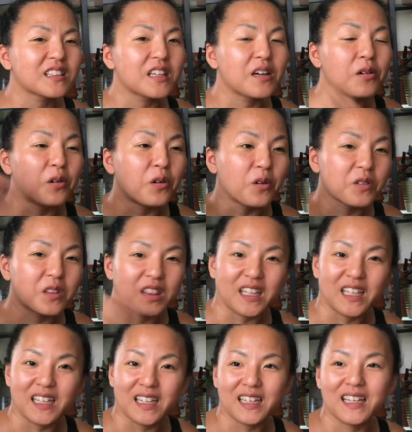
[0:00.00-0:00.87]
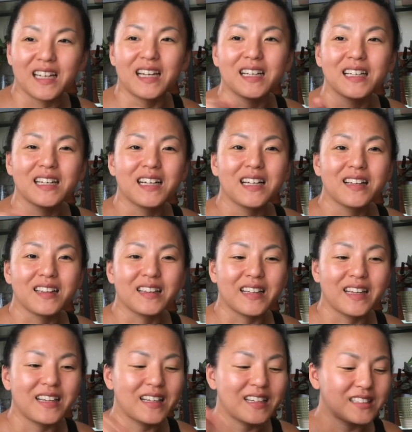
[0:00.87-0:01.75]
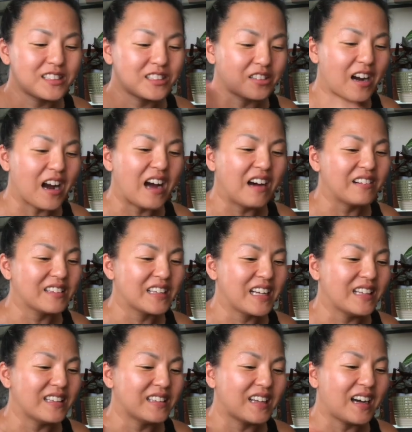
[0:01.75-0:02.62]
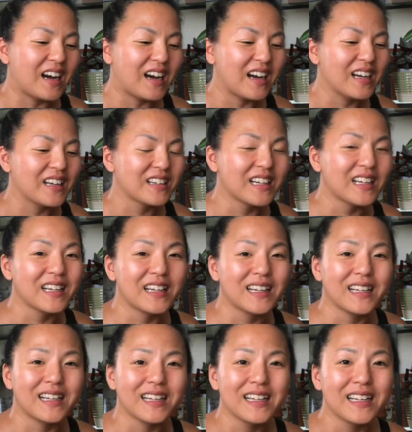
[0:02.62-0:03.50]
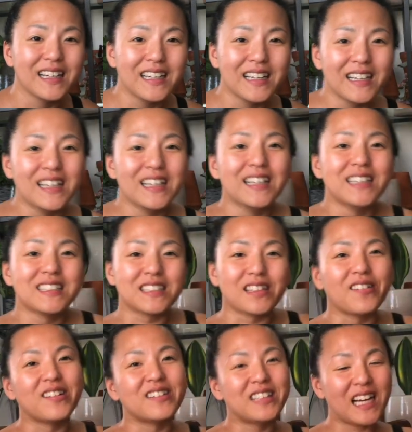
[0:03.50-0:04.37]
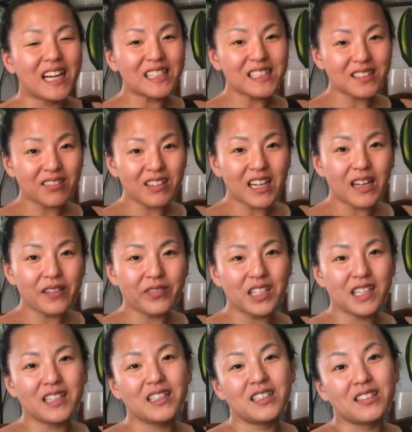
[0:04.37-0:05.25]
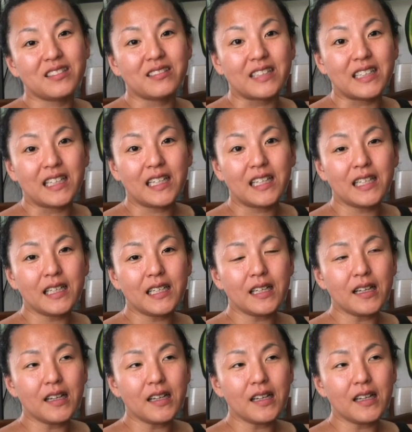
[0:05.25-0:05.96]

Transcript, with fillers: the whole thing. Let it drown and die. So that's what I've been doing.